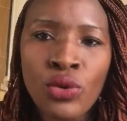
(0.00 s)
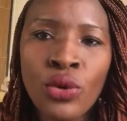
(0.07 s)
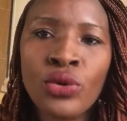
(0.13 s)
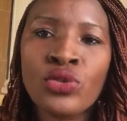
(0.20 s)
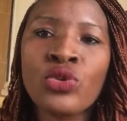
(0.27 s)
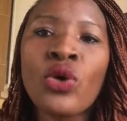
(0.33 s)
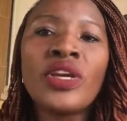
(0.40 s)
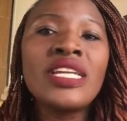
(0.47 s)

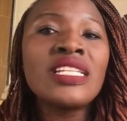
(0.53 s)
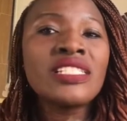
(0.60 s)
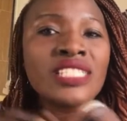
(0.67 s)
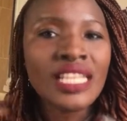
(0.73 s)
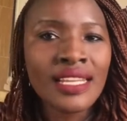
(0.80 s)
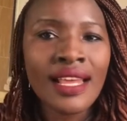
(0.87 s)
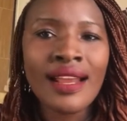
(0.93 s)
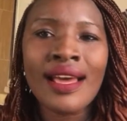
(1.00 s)
So in
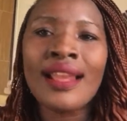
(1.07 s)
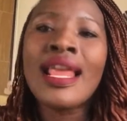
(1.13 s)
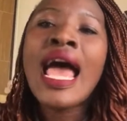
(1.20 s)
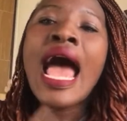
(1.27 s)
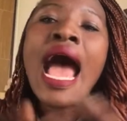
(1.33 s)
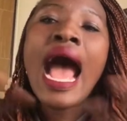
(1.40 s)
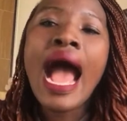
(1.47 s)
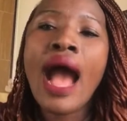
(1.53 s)
general,
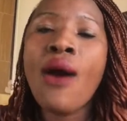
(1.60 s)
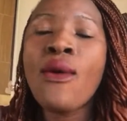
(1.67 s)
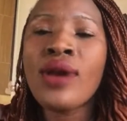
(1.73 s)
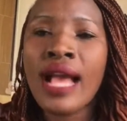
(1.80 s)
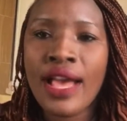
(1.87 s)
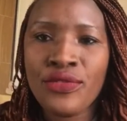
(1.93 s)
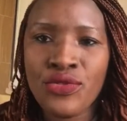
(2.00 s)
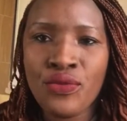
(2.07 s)
how
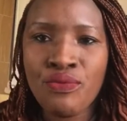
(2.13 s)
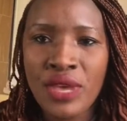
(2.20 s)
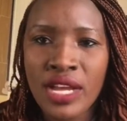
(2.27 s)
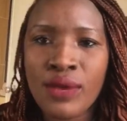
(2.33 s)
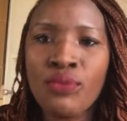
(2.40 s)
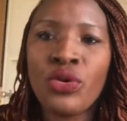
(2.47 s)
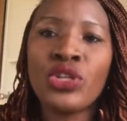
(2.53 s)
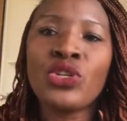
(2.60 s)
can you make
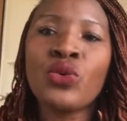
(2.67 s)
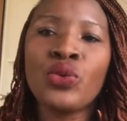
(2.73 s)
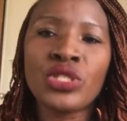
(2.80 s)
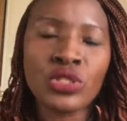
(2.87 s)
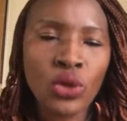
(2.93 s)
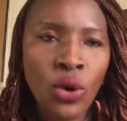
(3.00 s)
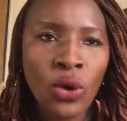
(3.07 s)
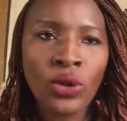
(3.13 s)
money with
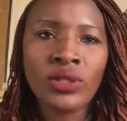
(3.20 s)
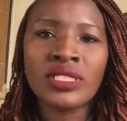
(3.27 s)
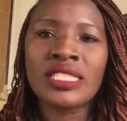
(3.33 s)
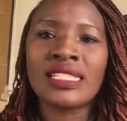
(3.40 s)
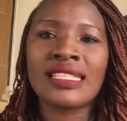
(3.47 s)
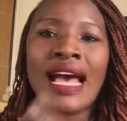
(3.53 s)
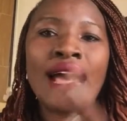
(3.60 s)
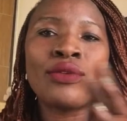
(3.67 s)
all this,
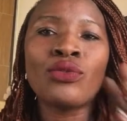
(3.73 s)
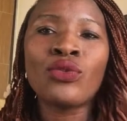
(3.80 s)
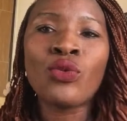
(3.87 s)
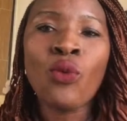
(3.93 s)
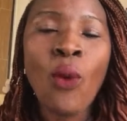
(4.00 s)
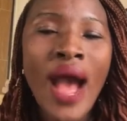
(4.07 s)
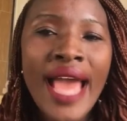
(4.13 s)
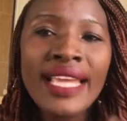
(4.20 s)
and
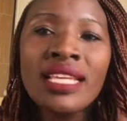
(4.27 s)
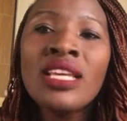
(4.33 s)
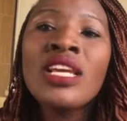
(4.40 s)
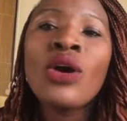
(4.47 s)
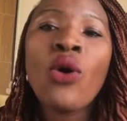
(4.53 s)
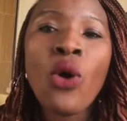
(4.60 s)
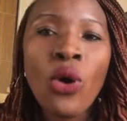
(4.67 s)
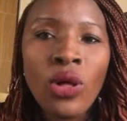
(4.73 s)
why
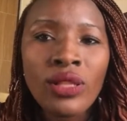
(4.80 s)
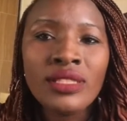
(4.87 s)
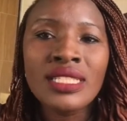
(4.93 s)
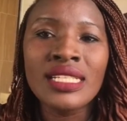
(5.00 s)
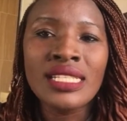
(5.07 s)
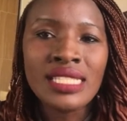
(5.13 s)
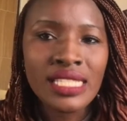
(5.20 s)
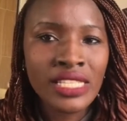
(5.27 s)
all
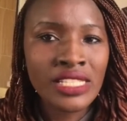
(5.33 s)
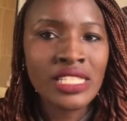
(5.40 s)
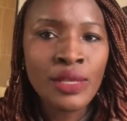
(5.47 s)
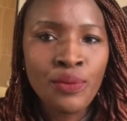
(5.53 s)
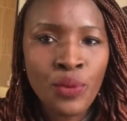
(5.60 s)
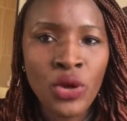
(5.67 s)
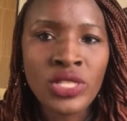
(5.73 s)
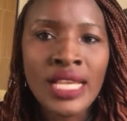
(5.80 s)
this is
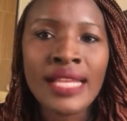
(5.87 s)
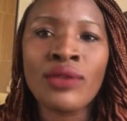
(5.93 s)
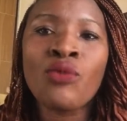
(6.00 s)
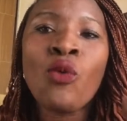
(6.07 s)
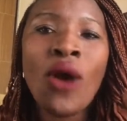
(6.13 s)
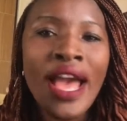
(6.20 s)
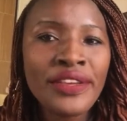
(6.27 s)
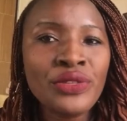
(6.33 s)
important,
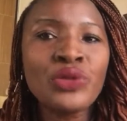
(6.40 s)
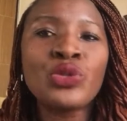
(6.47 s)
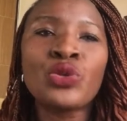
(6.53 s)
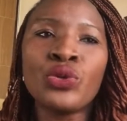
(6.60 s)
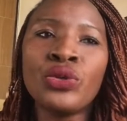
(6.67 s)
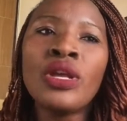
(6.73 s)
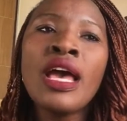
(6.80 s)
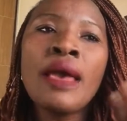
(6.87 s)
why you should
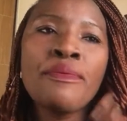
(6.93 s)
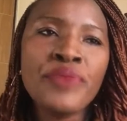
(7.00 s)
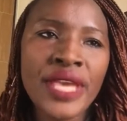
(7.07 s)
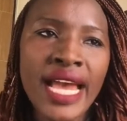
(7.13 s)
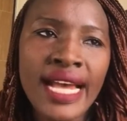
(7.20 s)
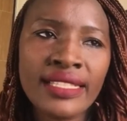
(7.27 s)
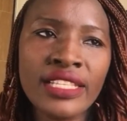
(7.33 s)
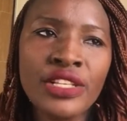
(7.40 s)
pay
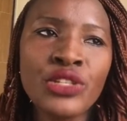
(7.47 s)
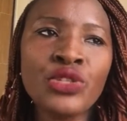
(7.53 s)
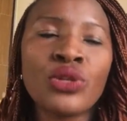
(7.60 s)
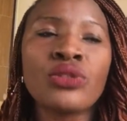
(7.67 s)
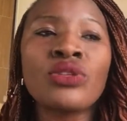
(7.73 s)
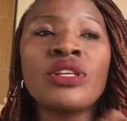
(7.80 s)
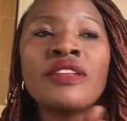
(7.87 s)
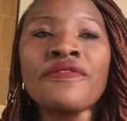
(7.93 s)
attention?
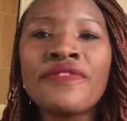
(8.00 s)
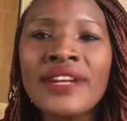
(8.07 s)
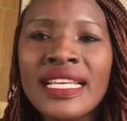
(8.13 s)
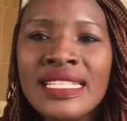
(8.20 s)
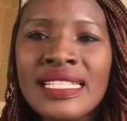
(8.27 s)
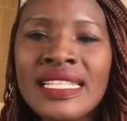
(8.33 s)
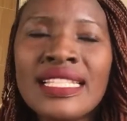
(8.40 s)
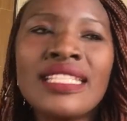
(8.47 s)
So the first
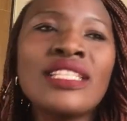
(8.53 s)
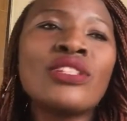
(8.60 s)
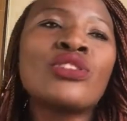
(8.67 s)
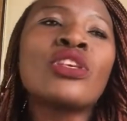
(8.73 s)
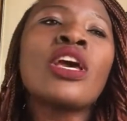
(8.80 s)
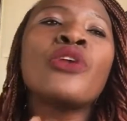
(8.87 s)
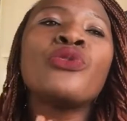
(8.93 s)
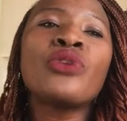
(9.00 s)
thing is
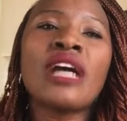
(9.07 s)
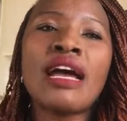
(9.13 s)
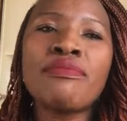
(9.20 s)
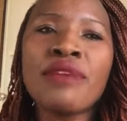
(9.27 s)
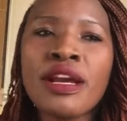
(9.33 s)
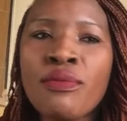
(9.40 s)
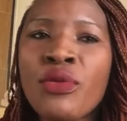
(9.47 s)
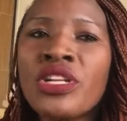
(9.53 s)
you can
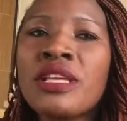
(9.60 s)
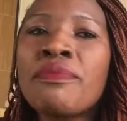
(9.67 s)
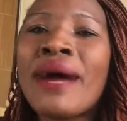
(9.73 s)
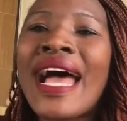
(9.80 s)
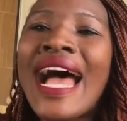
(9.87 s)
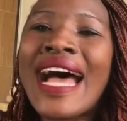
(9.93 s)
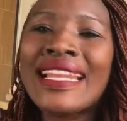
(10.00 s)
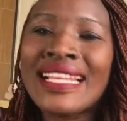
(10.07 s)
make money by
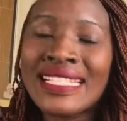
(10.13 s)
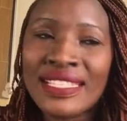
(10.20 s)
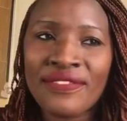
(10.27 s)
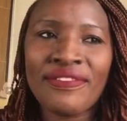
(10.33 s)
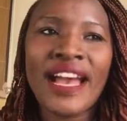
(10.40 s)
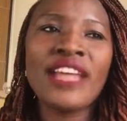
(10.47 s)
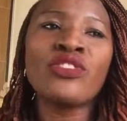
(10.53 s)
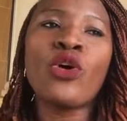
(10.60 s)

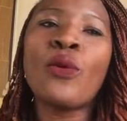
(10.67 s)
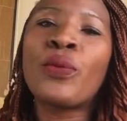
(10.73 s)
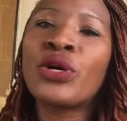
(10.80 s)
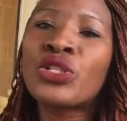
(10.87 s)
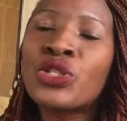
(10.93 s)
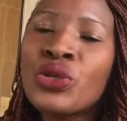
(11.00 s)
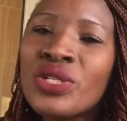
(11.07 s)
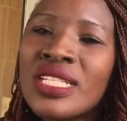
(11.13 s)
identifying
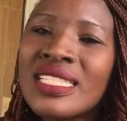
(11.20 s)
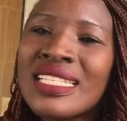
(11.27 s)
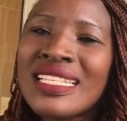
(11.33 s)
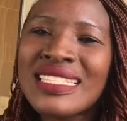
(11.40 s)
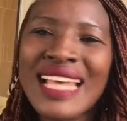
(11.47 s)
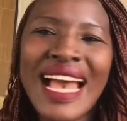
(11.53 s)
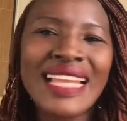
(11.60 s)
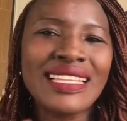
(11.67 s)
opportunities
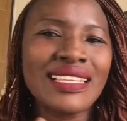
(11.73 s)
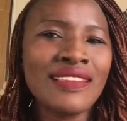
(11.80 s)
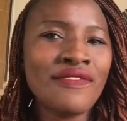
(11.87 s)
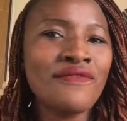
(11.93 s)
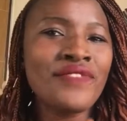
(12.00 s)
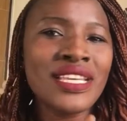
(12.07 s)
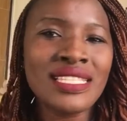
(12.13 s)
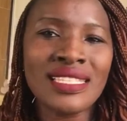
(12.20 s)
and
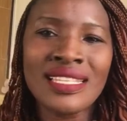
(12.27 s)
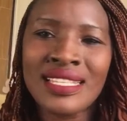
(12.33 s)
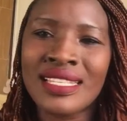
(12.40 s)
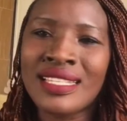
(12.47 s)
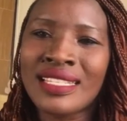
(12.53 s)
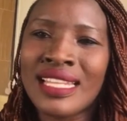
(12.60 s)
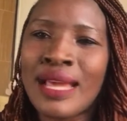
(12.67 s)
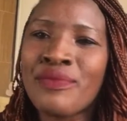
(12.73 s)
investing
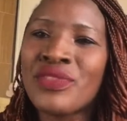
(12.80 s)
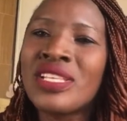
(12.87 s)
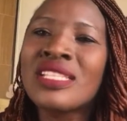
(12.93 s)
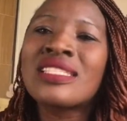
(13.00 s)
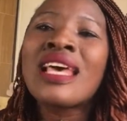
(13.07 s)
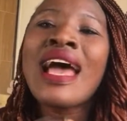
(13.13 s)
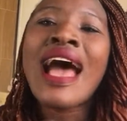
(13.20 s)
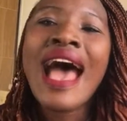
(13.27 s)
in them is
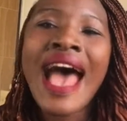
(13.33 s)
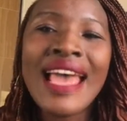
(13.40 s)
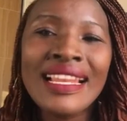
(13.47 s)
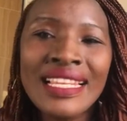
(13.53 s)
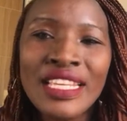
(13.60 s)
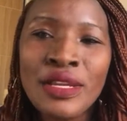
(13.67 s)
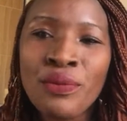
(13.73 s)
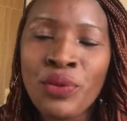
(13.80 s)
highly
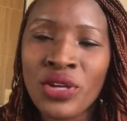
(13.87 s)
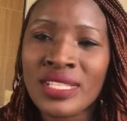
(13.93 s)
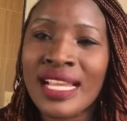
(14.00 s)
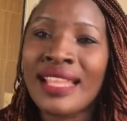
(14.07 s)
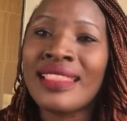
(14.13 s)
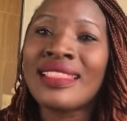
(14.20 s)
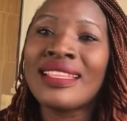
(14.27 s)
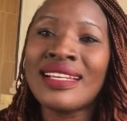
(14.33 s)
important.
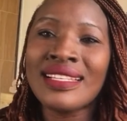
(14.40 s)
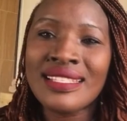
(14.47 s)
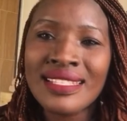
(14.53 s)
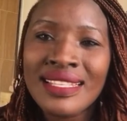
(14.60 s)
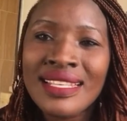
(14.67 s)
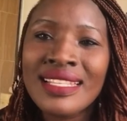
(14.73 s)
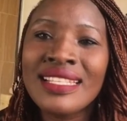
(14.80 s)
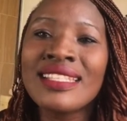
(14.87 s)
This
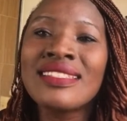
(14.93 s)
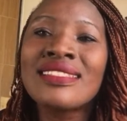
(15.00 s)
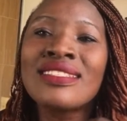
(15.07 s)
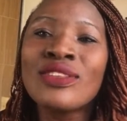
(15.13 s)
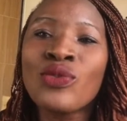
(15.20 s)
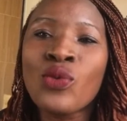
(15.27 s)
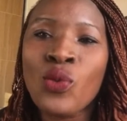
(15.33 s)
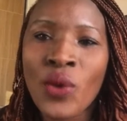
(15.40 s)
is the
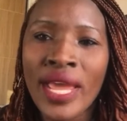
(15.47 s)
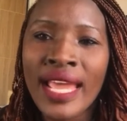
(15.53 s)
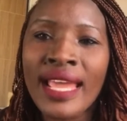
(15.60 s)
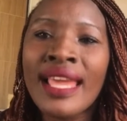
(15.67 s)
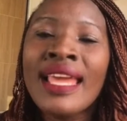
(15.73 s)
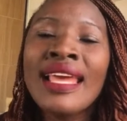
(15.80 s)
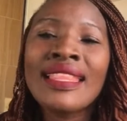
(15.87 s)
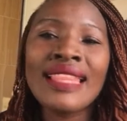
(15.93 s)
way
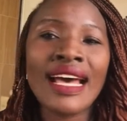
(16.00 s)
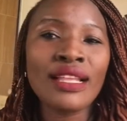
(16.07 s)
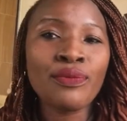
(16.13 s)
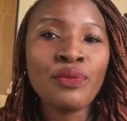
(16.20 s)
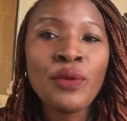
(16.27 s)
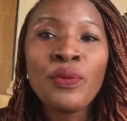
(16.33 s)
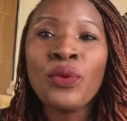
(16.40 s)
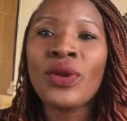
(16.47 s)
that
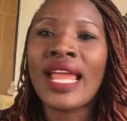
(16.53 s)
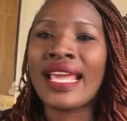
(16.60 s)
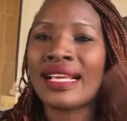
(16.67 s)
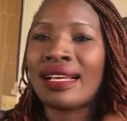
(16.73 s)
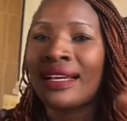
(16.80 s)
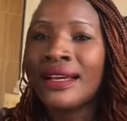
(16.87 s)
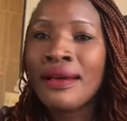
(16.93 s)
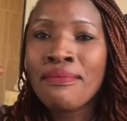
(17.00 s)
people like
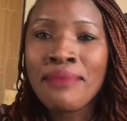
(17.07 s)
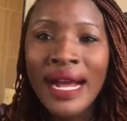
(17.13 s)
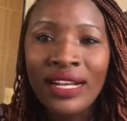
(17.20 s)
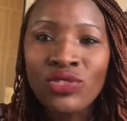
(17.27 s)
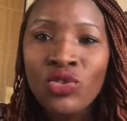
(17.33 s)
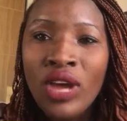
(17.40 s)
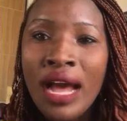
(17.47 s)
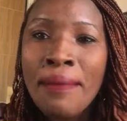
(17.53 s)
Mark
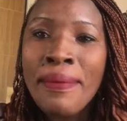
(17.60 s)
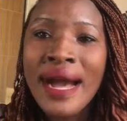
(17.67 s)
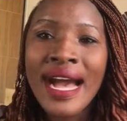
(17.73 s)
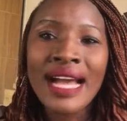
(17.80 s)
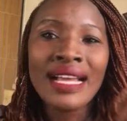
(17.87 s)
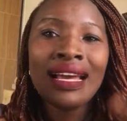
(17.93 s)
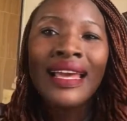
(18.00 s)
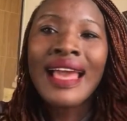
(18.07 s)
Zuckerberg,
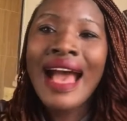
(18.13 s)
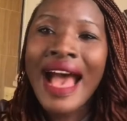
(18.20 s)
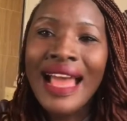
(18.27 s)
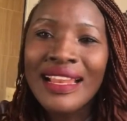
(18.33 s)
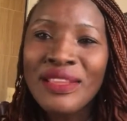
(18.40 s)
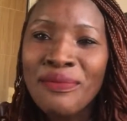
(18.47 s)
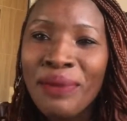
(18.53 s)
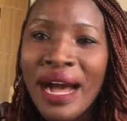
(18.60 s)

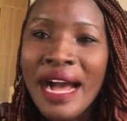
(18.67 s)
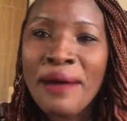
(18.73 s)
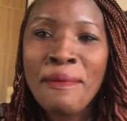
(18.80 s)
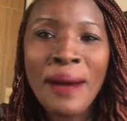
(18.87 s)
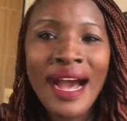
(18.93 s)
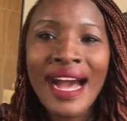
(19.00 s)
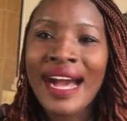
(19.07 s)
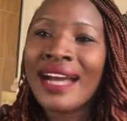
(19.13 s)

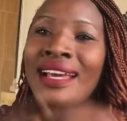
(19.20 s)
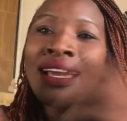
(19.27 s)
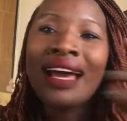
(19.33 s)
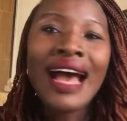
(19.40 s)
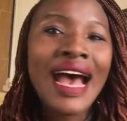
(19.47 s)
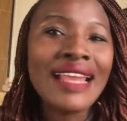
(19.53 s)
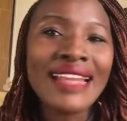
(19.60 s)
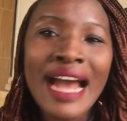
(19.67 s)
Alibaba,
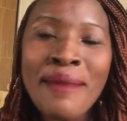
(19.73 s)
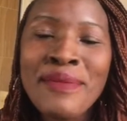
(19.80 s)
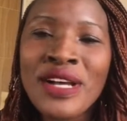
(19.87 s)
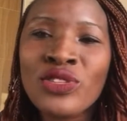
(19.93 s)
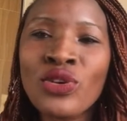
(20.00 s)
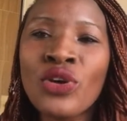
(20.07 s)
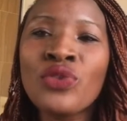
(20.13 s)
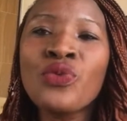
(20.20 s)
and
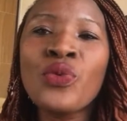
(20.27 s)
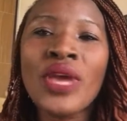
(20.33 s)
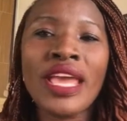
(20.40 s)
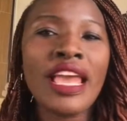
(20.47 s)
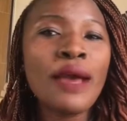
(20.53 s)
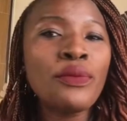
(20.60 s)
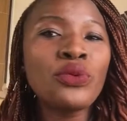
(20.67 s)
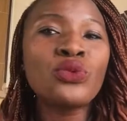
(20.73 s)
Amazon were
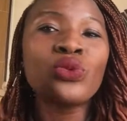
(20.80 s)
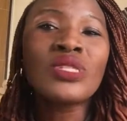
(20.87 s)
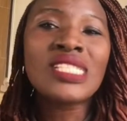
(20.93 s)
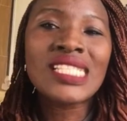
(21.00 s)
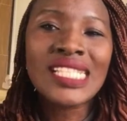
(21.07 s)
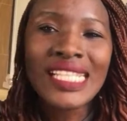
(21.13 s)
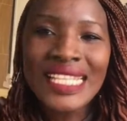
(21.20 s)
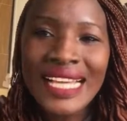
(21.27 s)
able to
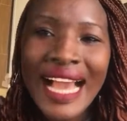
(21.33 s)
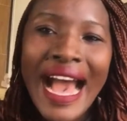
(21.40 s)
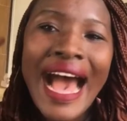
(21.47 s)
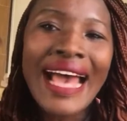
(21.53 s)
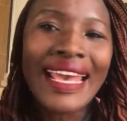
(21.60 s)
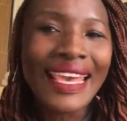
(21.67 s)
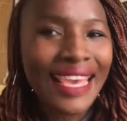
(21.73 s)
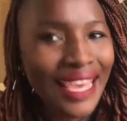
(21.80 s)
think
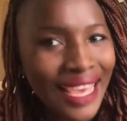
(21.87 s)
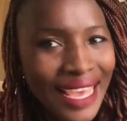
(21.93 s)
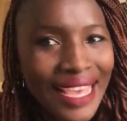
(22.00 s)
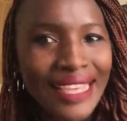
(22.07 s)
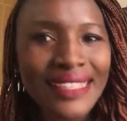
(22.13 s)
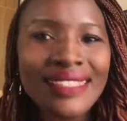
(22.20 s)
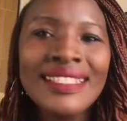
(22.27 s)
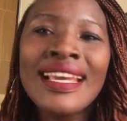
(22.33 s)

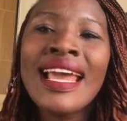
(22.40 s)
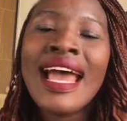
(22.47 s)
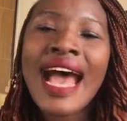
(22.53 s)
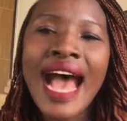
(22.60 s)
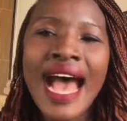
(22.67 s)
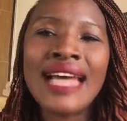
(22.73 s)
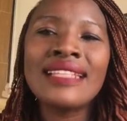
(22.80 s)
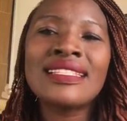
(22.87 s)
ahead
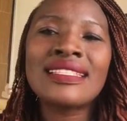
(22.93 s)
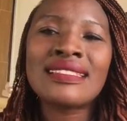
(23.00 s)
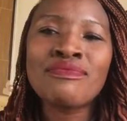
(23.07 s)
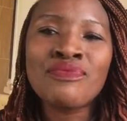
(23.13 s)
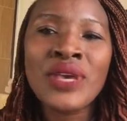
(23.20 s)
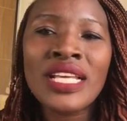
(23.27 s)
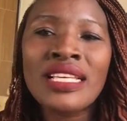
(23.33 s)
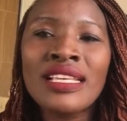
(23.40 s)
and
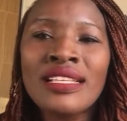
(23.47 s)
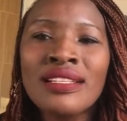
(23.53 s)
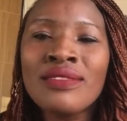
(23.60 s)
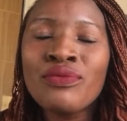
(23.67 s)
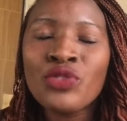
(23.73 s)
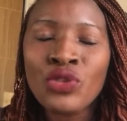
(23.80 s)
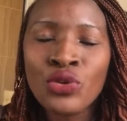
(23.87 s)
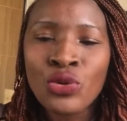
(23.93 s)
making
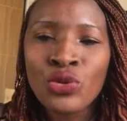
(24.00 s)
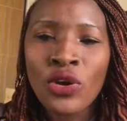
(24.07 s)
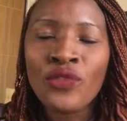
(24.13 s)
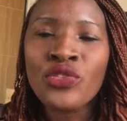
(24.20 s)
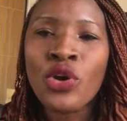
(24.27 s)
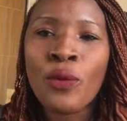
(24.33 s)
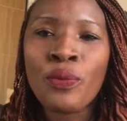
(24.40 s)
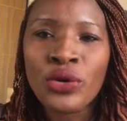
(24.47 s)
use of the
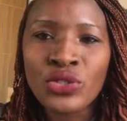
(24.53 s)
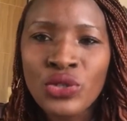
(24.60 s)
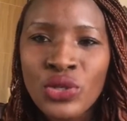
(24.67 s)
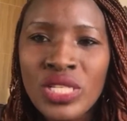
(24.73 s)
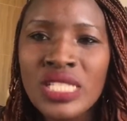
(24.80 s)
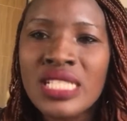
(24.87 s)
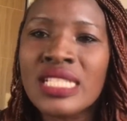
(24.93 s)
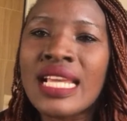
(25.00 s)
opportunity.